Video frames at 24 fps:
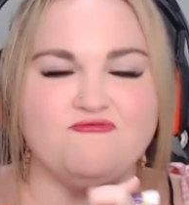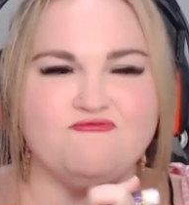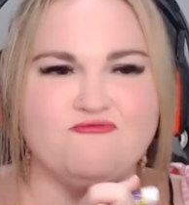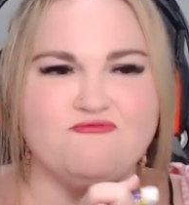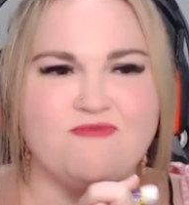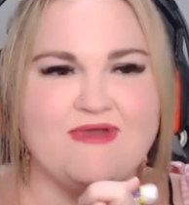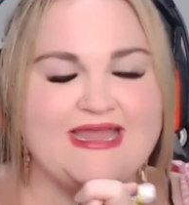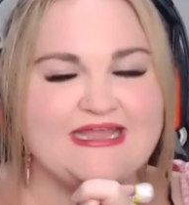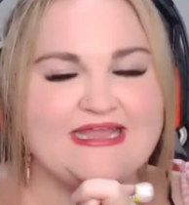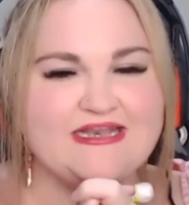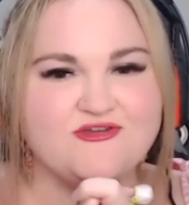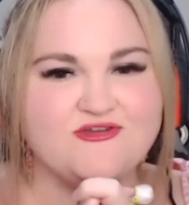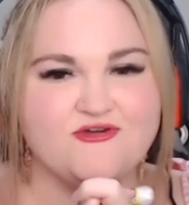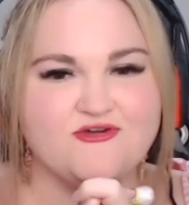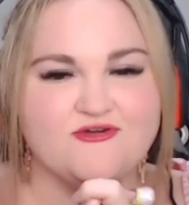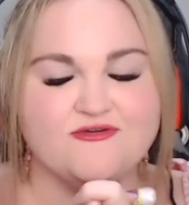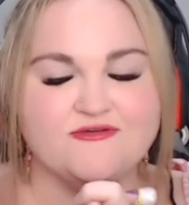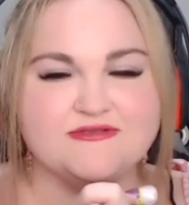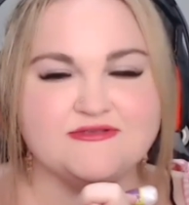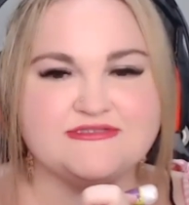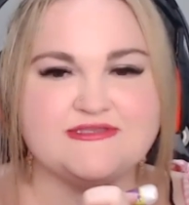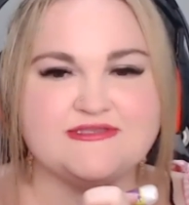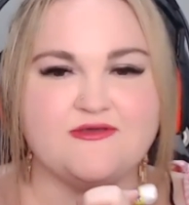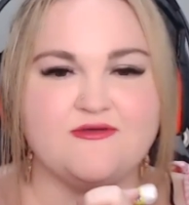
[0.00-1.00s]

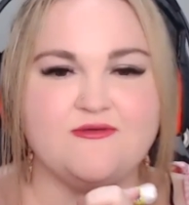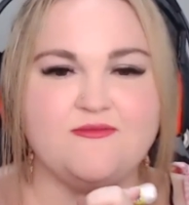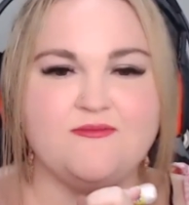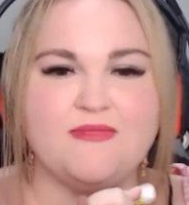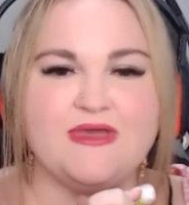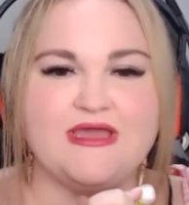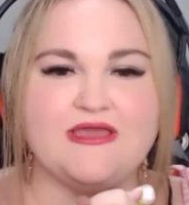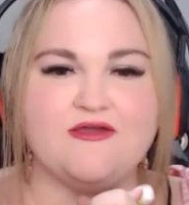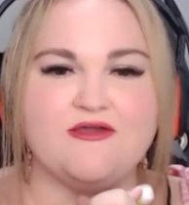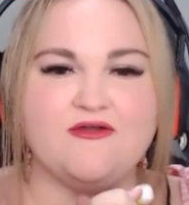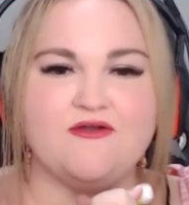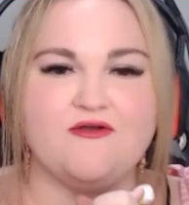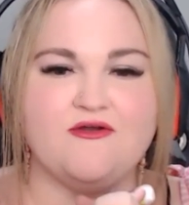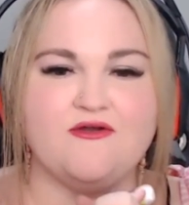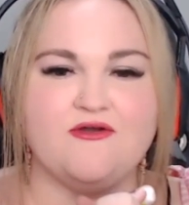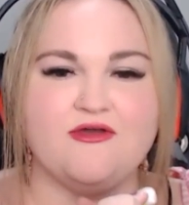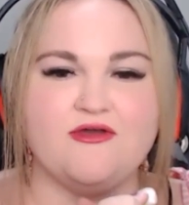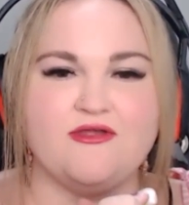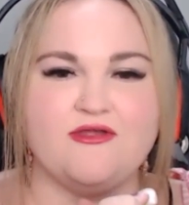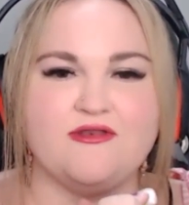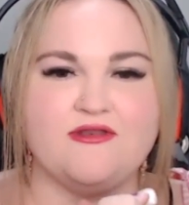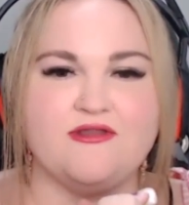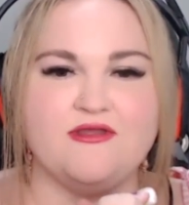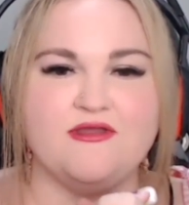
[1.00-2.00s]
Randos. Oh my
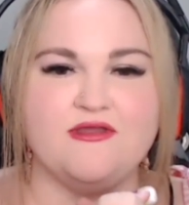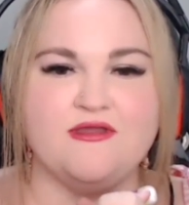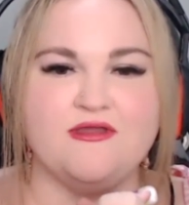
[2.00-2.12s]
god.